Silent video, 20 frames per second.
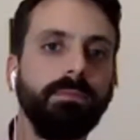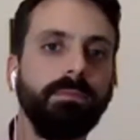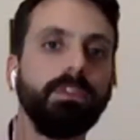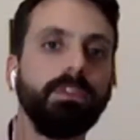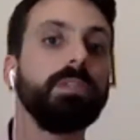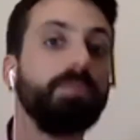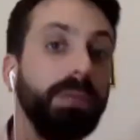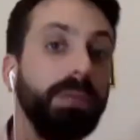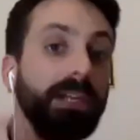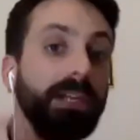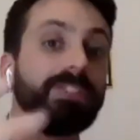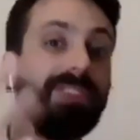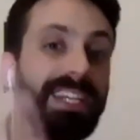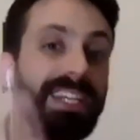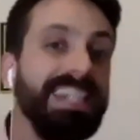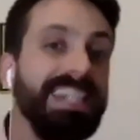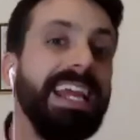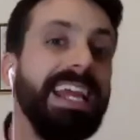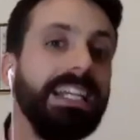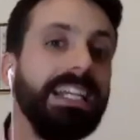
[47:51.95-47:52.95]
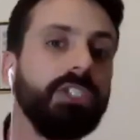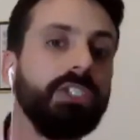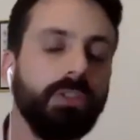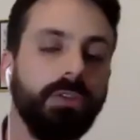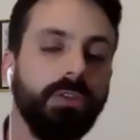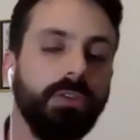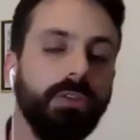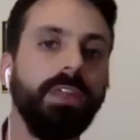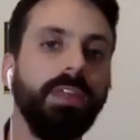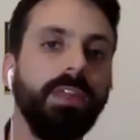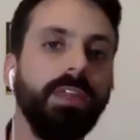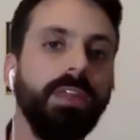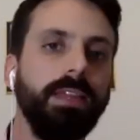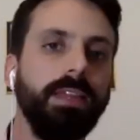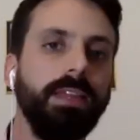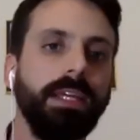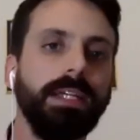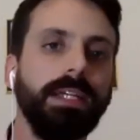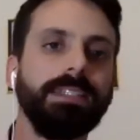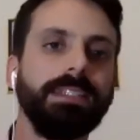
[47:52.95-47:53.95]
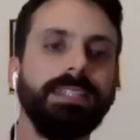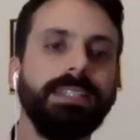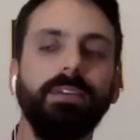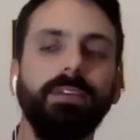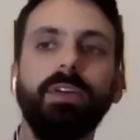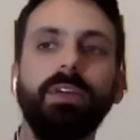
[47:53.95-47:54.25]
Just because of the nature of the thing itself.